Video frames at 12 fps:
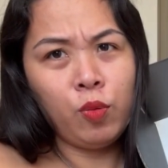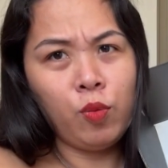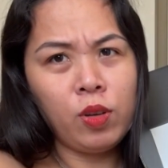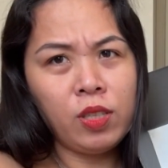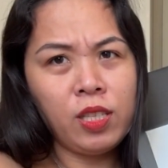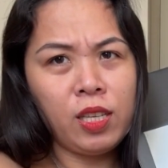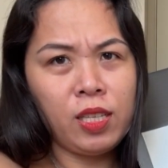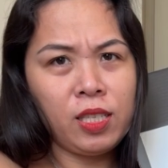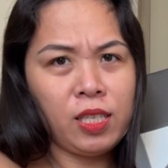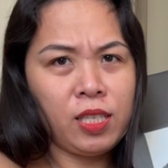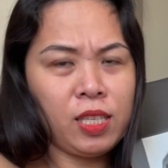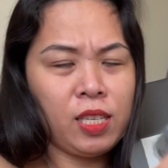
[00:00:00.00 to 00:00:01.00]
what's in
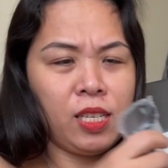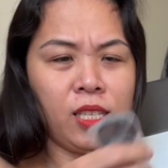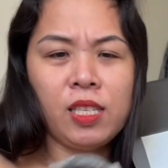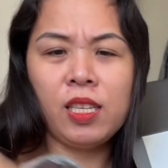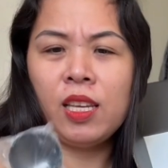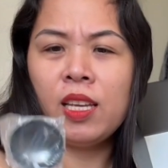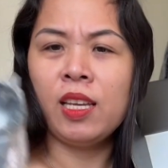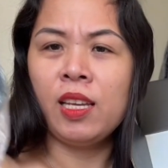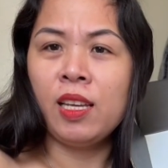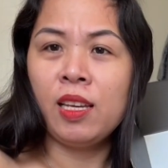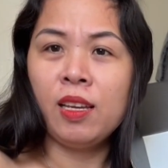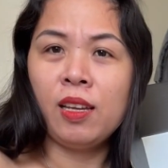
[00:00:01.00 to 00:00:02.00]
this?
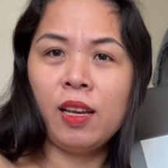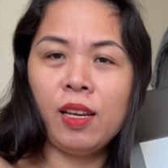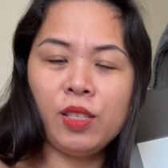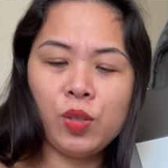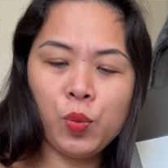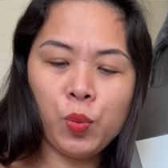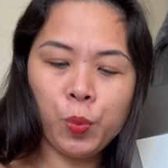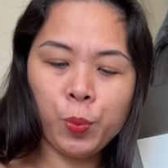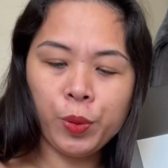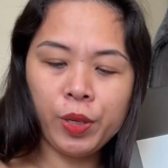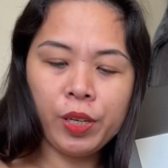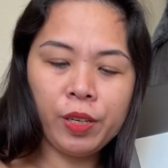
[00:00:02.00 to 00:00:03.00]
A
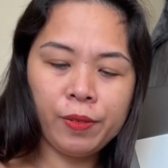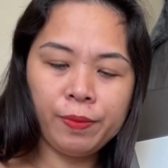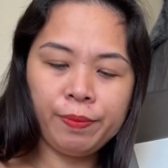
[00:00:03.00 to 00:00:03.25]
scooper.